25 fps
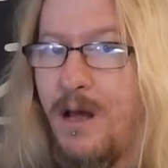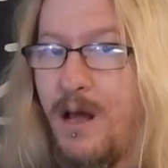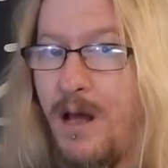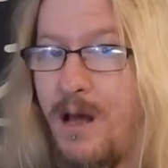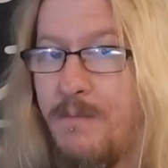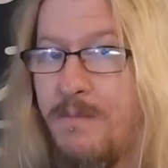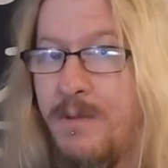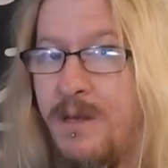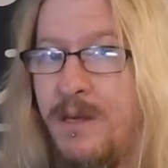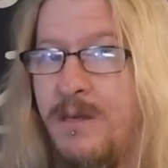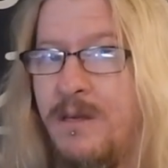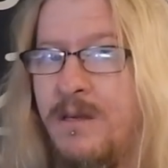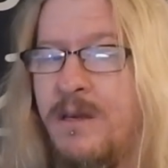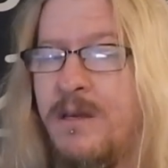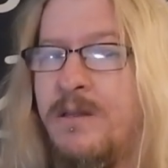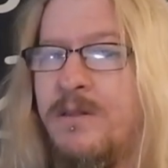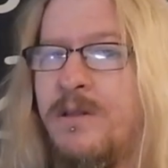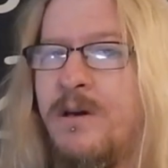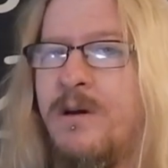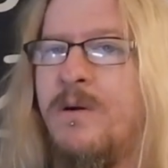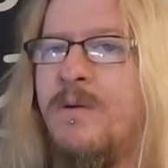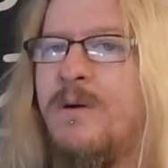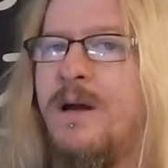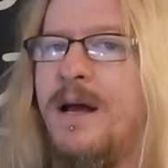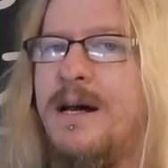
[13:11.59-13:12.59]
Hamingja
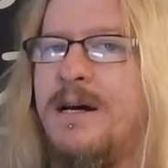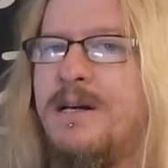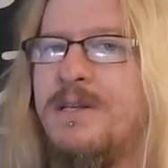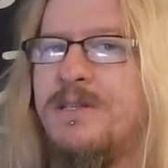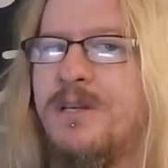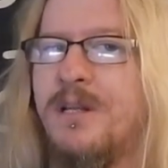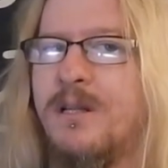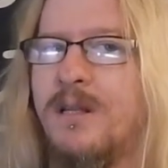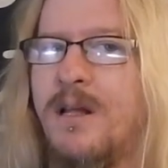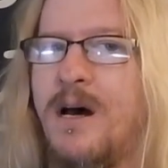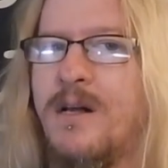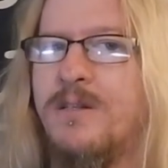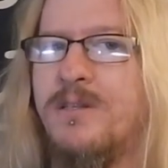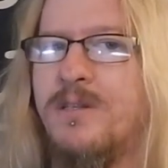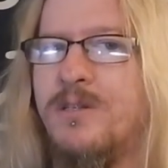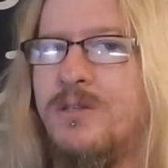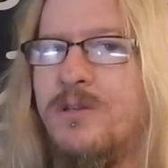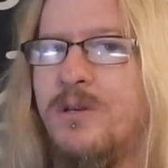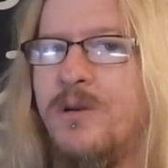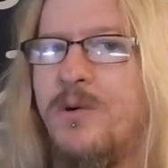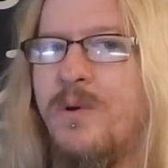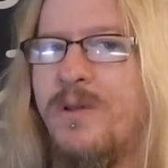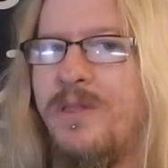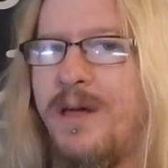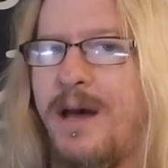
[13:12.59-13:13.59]
though has a lot to
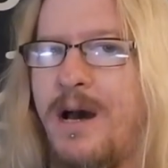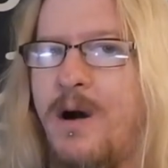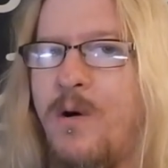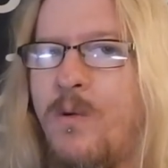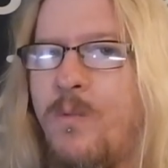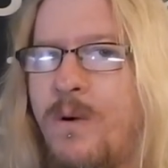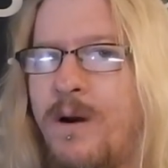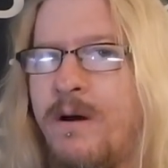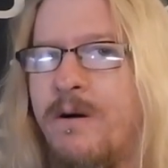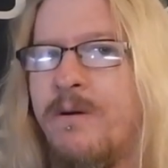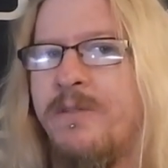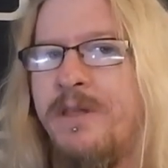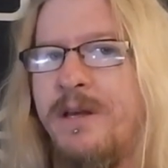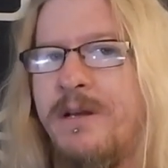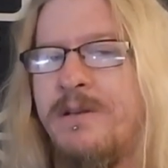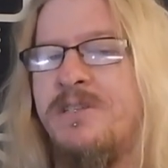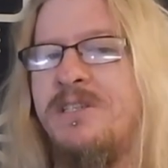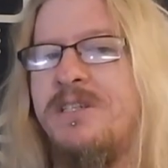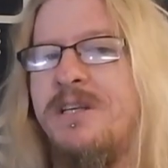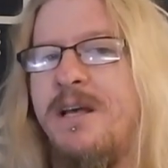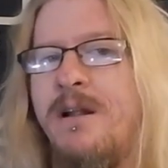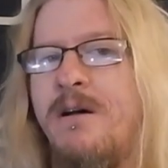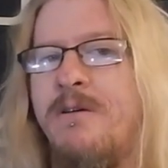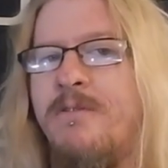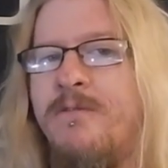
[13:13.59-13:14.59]
do with how well they're
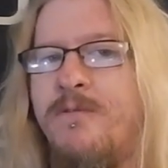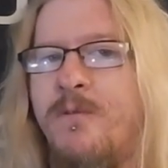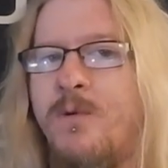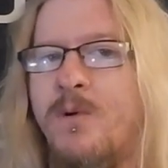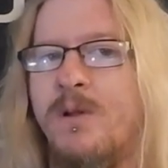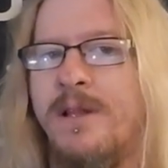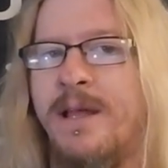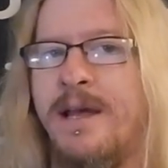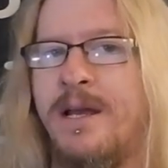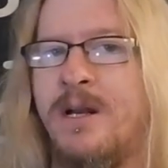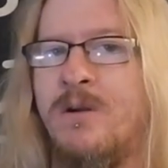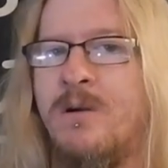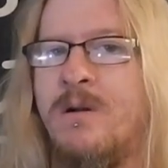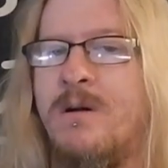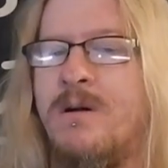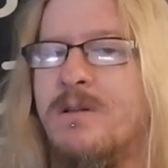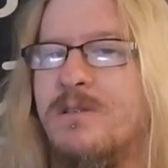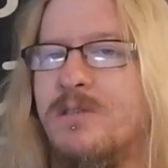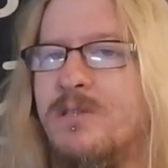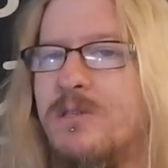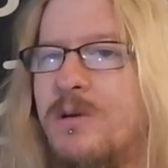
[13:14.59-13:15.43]
set up for later on.